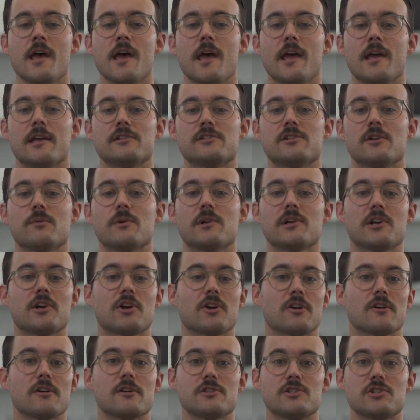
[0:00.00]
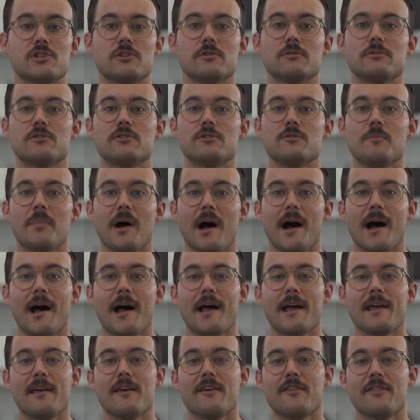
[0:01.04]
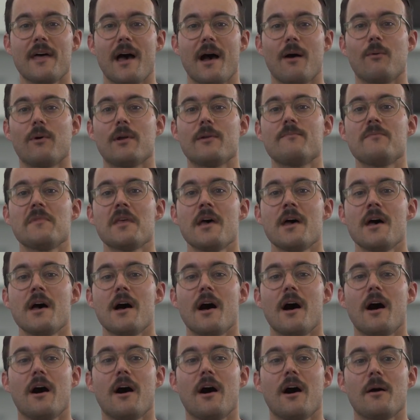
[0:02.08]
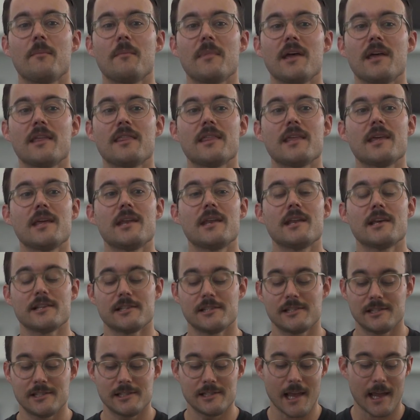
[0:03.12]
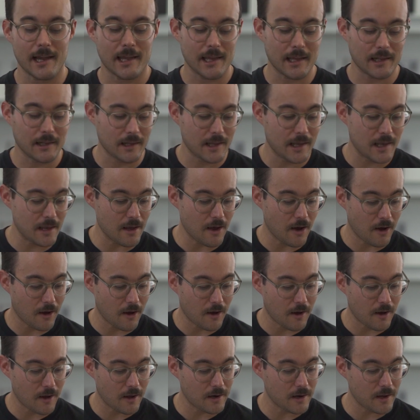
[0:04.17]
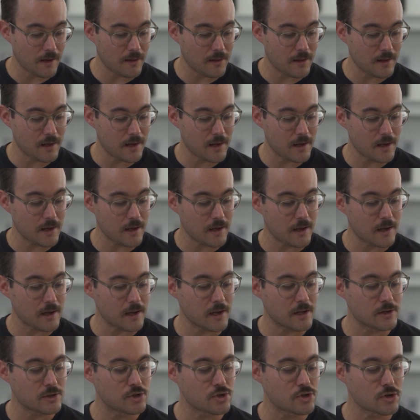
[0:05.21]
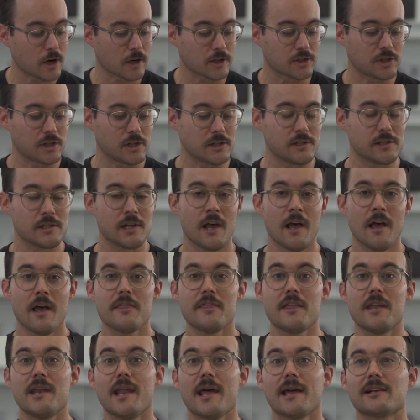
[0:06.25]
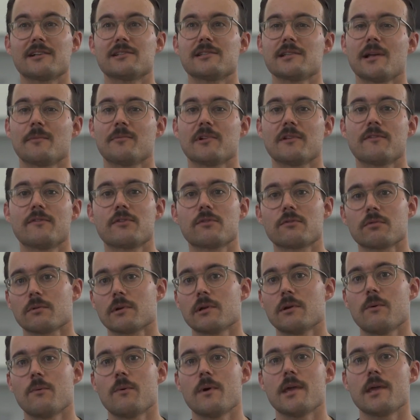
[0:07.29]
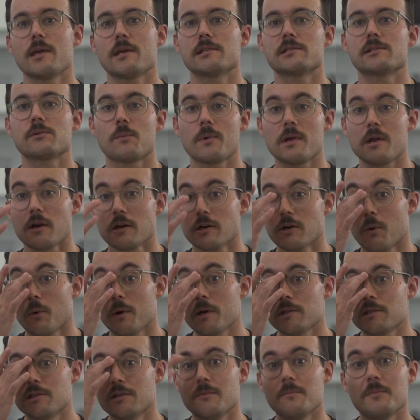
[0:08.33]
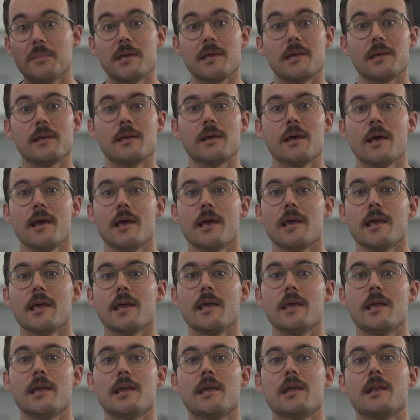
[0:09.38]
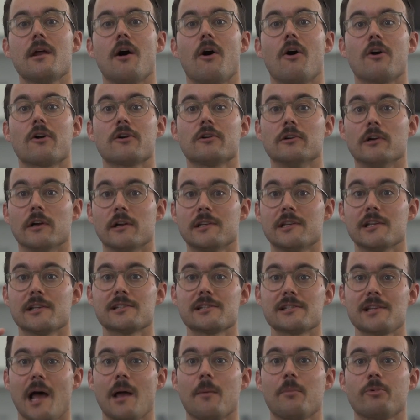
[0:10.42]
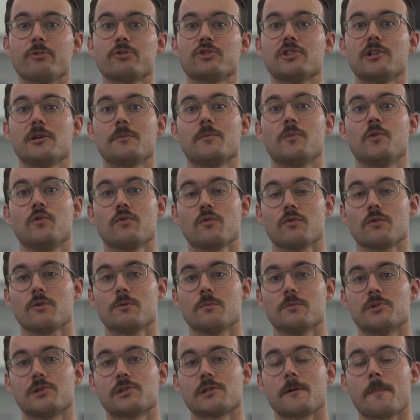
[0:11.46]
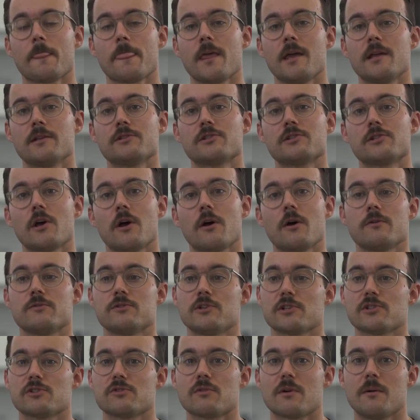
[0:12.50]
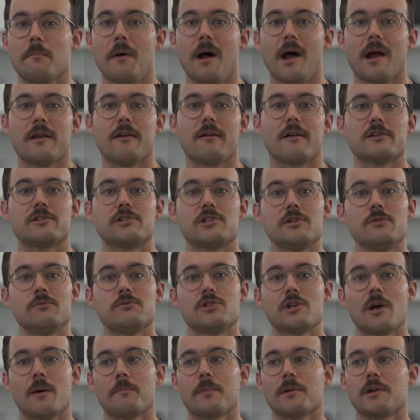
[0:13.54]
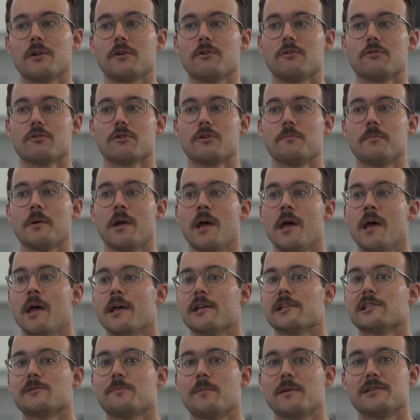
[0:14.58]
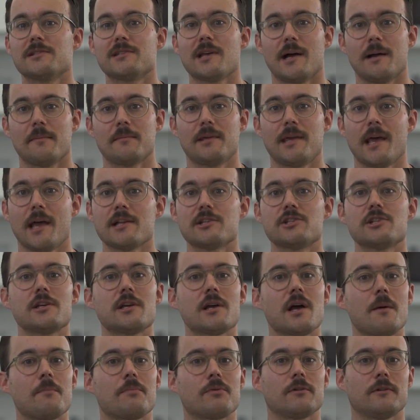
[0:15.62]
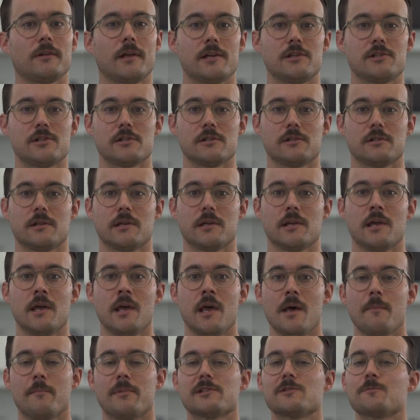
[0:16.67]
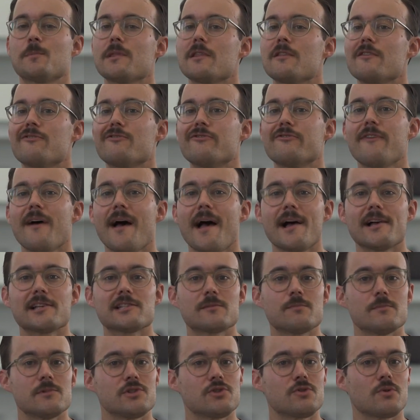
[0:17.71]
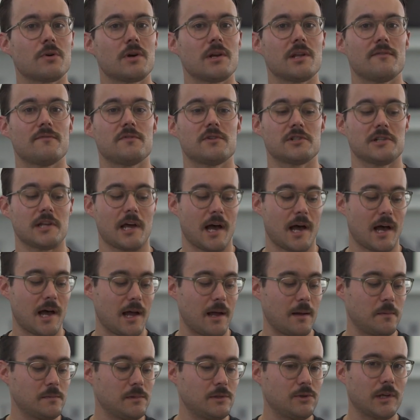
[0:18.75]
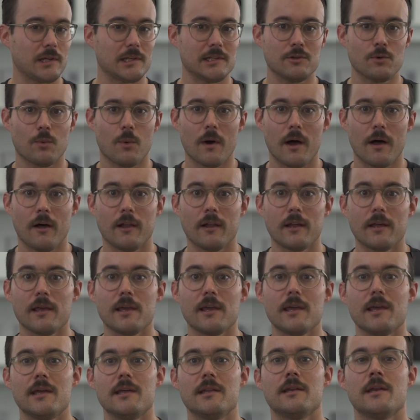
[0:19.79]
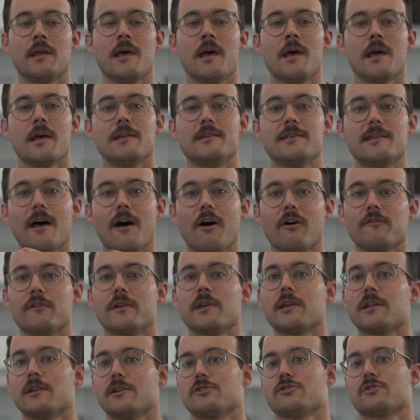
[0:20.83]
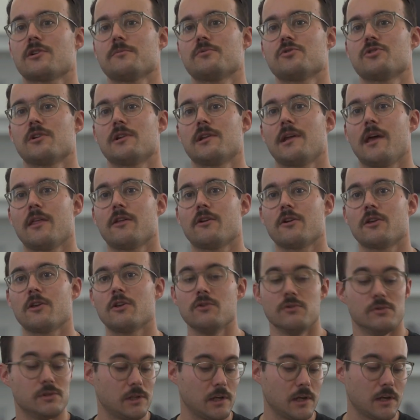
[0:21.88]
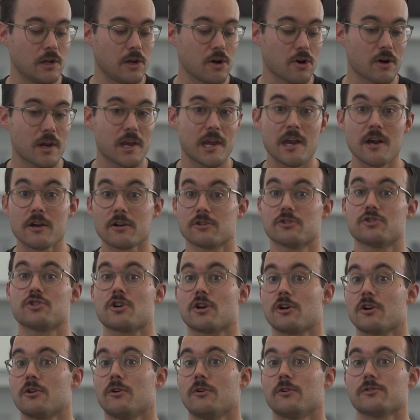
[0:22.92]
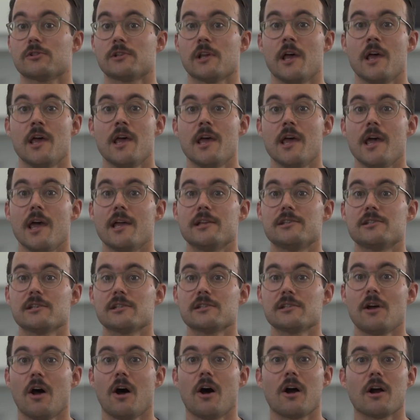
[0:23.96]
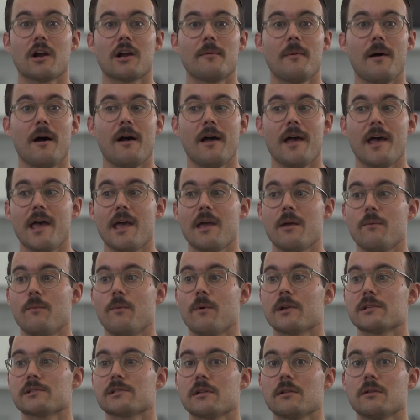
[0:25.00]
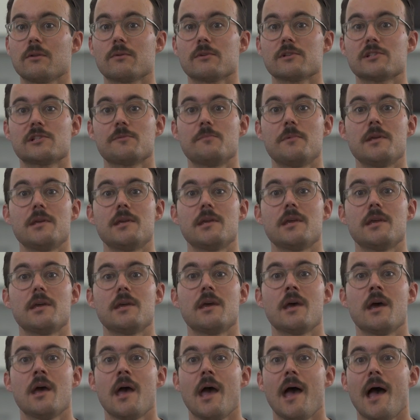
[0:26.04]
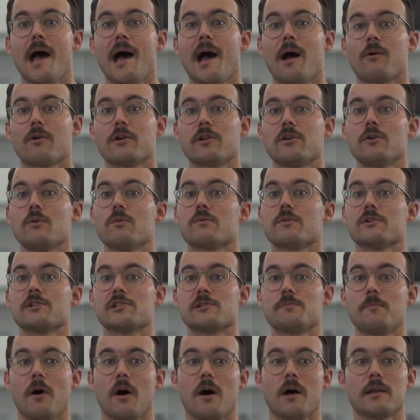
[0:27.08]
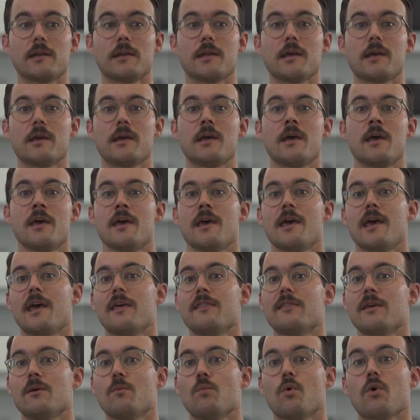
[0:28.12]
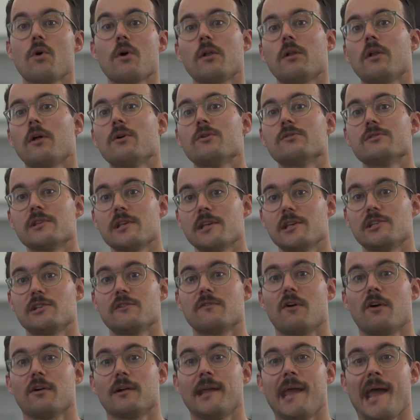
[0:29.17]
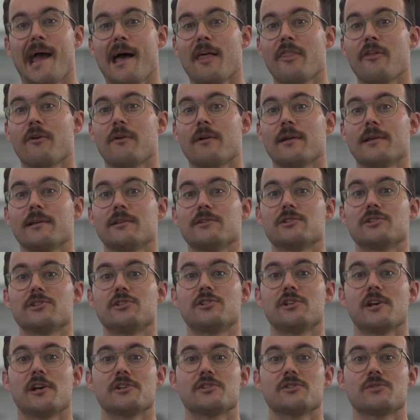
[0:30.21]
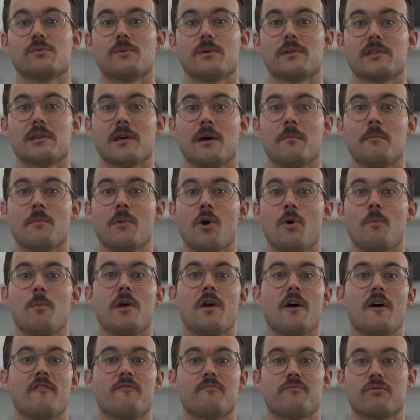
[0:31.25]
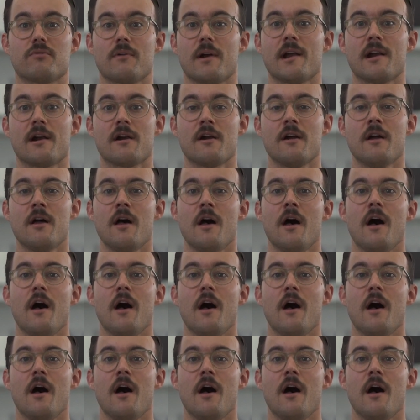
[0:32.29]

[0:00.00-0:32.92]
And so I would encourage you to buy that one. And then secondly, on the instructions, the next, I believe, 3 weeks, we are going to be in our discipleship groups. And so just a reminder, as you jump into group, spend time catching up relationally, but spend the vast majority of your time dwelling and delving into Scripture together, using your Hear journals, and just talk about, hey, what is the Lord speaking? How are you responding? And then we'll close each of our gatherings just with a moment of prayer.